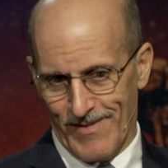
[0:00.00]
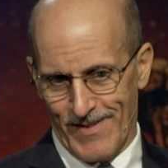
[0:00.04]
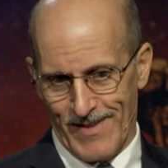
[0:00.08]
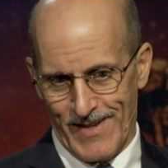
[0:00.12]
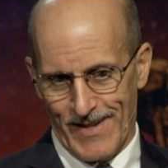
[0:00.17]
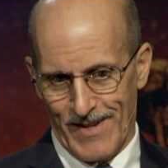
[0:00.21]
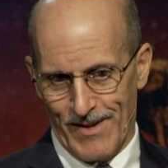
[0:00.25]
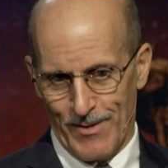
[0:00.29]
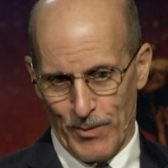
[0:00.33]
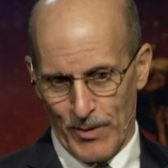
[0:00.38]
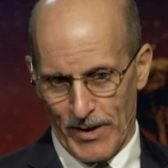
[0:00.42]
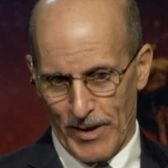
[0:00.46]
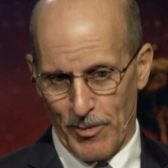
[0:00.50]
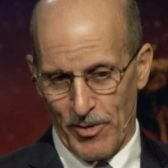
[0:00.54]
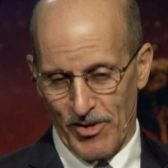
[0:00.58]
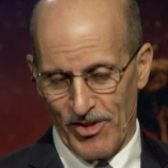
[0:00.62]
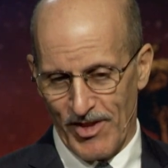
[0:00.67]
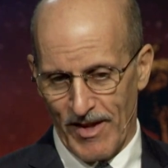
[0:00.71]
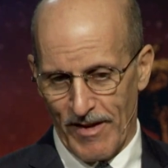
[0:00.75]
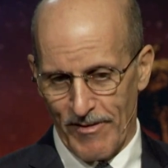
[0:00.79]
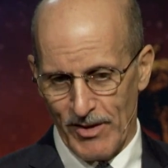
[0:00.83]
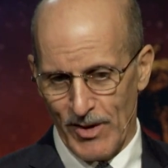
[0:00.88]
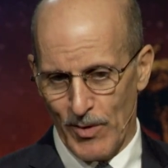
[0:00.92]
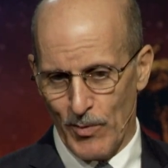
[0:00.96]
when he was
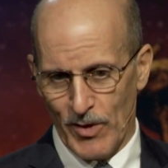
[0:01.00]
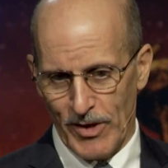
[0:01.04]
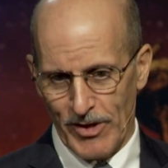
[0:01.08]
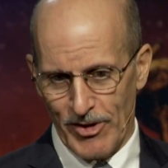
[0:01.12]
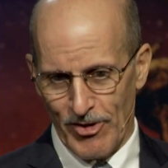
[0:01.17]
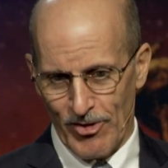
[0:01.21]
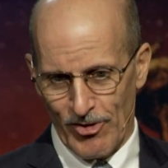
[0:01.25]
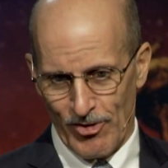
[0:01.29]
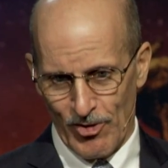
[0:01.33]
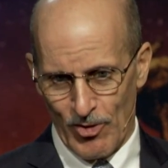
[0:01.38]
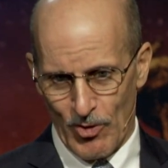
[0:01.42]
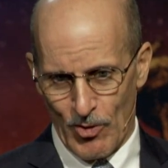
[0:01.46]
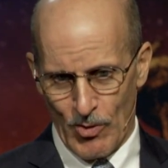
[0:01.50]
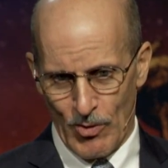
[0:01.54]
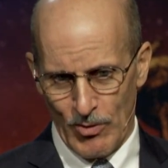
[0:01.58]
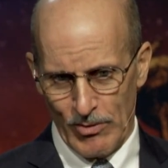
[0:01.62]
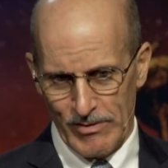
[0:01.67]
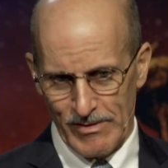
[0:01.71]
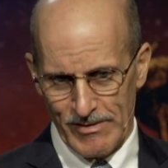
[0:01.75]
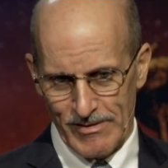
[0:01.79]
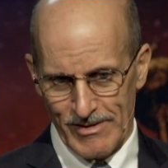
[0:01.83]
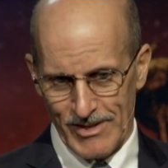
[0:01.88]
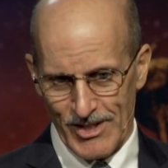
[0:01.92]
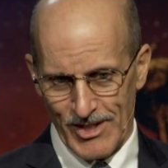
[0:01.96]
71 years
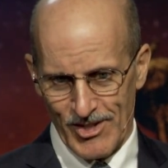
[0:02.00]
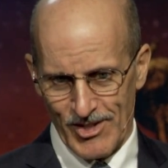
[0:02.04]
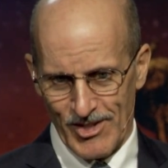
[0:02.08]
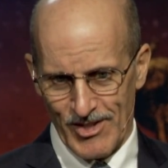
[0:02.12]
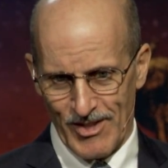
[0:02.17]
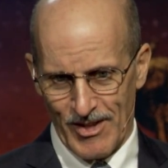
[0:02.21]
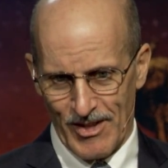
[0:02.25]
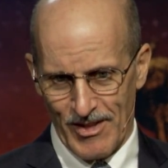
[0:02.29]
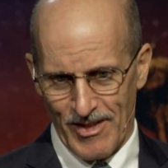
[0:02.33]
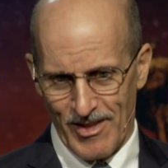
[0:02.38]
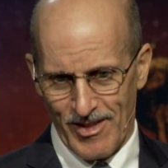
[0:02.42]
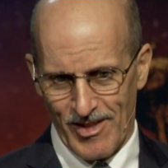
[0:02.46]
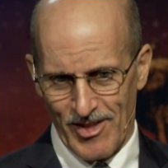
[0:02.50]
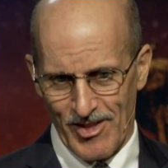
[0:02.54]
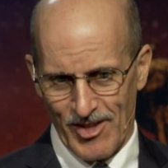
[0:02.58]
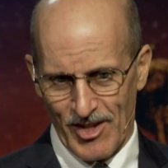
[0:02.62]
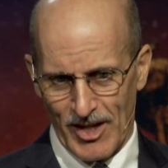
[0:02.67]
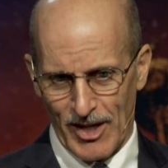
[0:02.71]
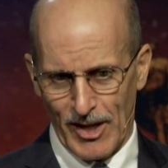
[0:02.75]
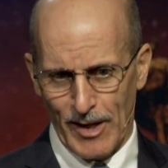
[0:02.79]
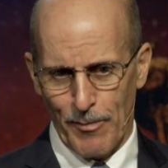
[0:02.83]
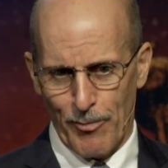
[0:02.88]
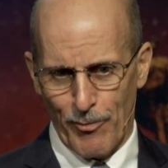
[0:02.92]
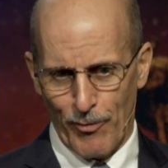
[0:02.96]
old. This is a
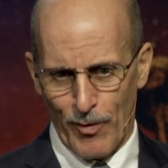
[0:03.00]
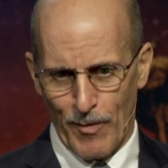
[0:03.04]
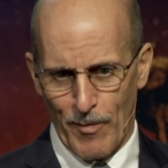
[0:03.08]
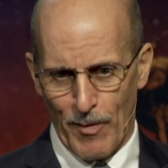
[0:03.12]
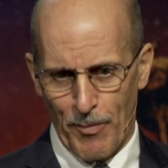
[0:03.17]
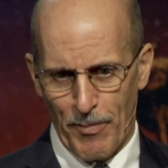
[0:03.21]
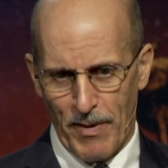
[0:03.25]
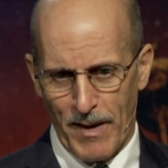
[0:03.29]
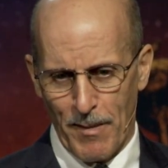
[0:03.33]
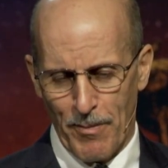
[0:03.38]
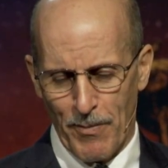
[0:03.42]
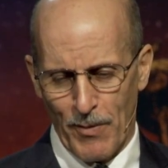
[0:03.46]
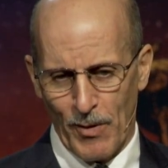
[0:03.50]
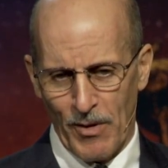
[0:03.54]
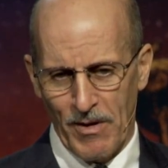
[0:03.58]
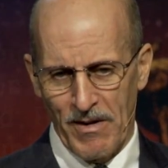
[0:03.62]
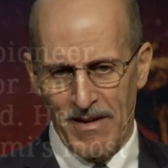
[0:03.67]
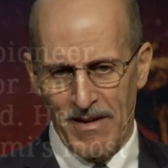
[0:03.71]
clip from a paper